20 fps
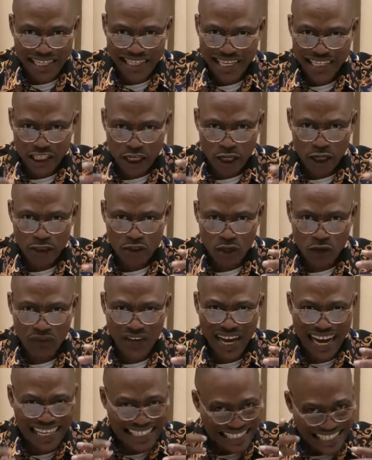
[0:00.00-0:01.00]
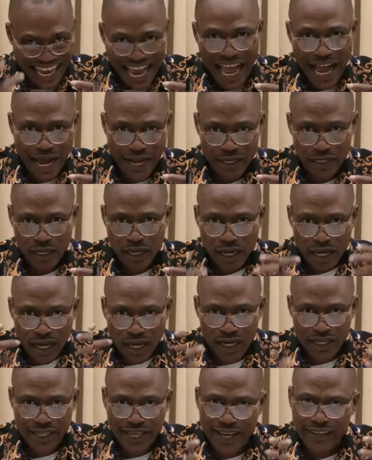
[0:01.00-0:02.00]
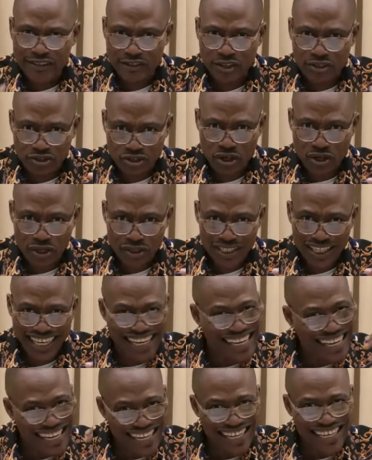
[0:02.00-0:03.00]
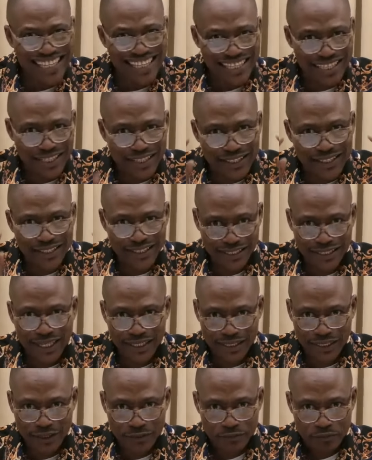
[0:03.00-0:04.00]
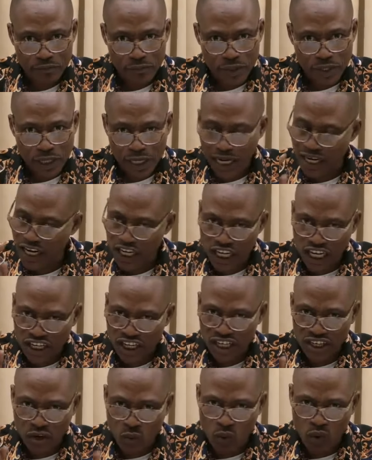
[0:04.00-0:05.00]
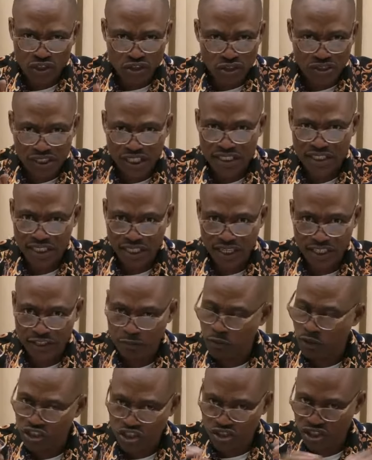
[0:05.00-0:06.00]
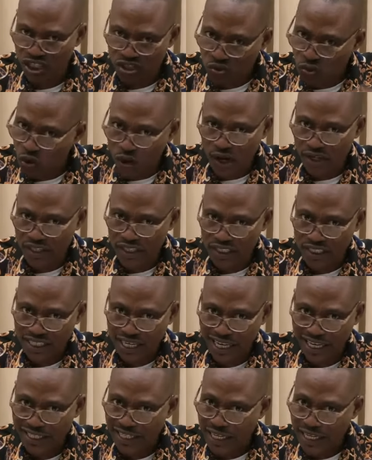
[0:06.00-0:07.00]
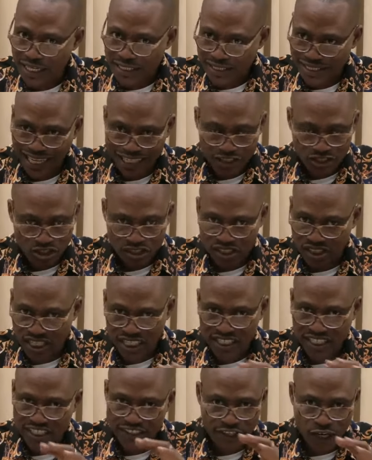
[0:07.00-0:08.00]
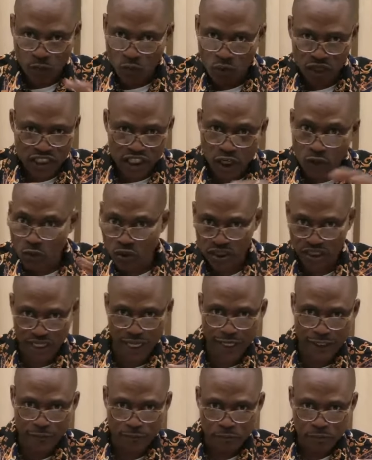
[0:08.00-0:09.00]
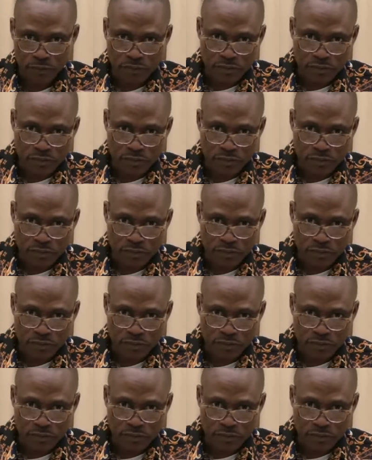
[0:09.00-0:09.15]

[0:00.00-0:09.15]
and there's a lot of attack against the church in the city. And I don't know what your city is, but you need to understand that your city is not what it looks like.